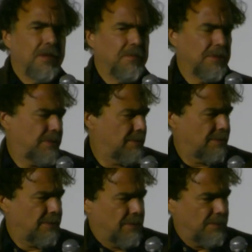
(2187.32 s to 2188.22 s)

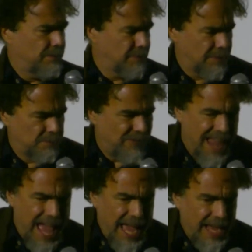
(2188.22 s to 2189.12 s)
the
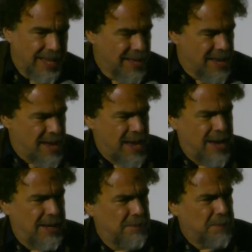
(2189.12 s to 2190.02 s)
flag,
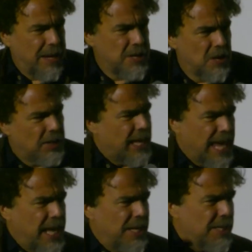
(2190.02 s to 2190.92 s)
and by
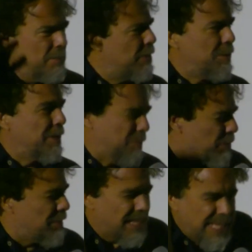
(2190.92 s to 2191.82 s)
not getting the American,
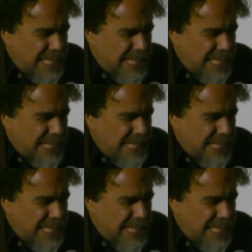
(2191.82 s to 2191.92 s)
you know,